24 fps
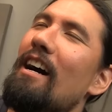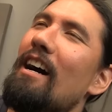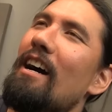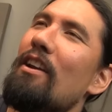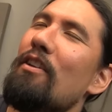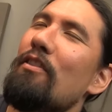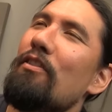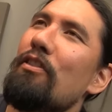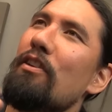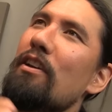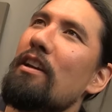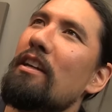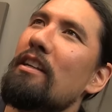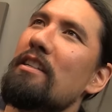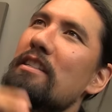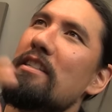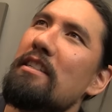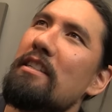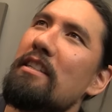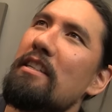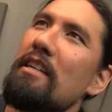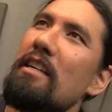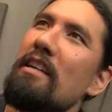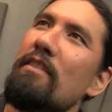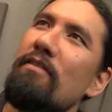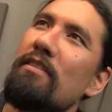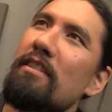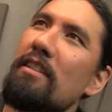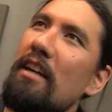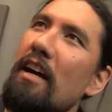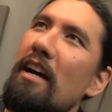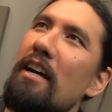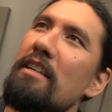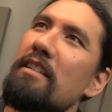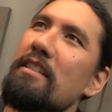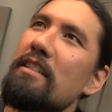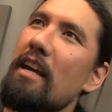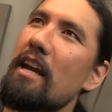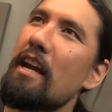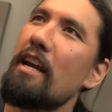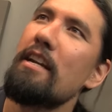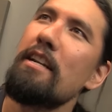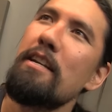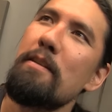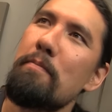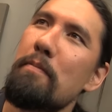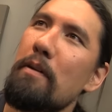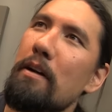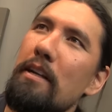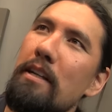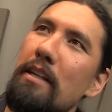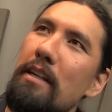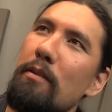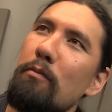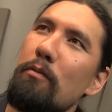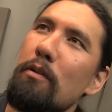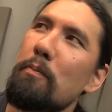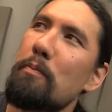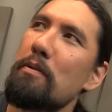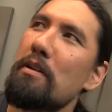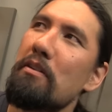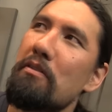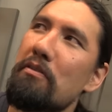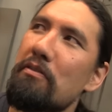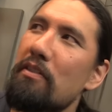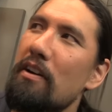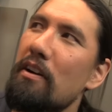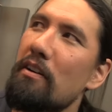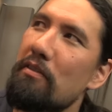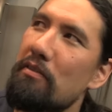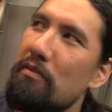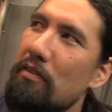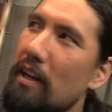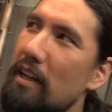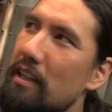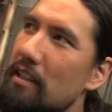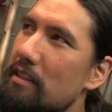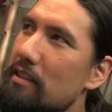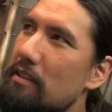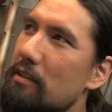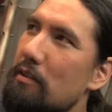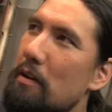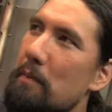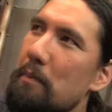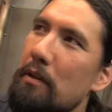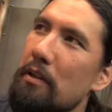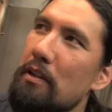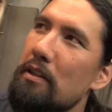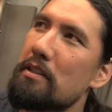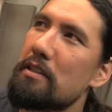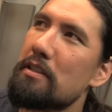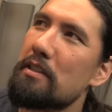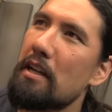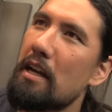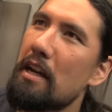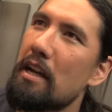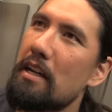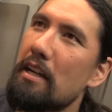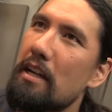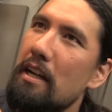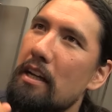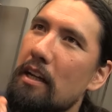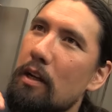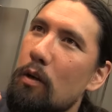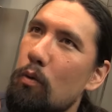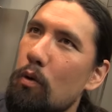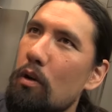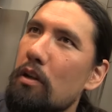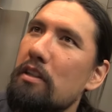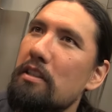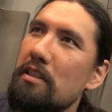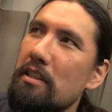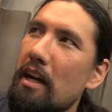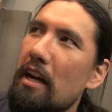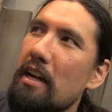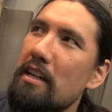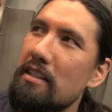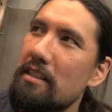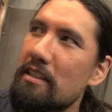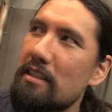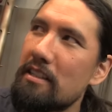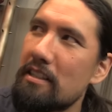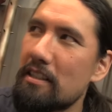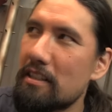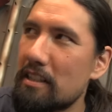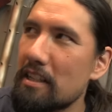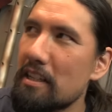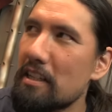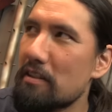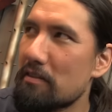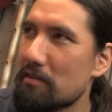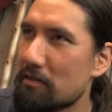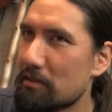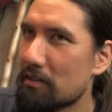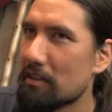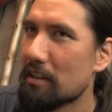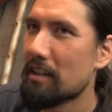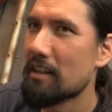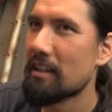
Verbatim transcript: I don't think a Steve sized anybody would be a fair fight, so I'm gonna say a quirk sized Steve.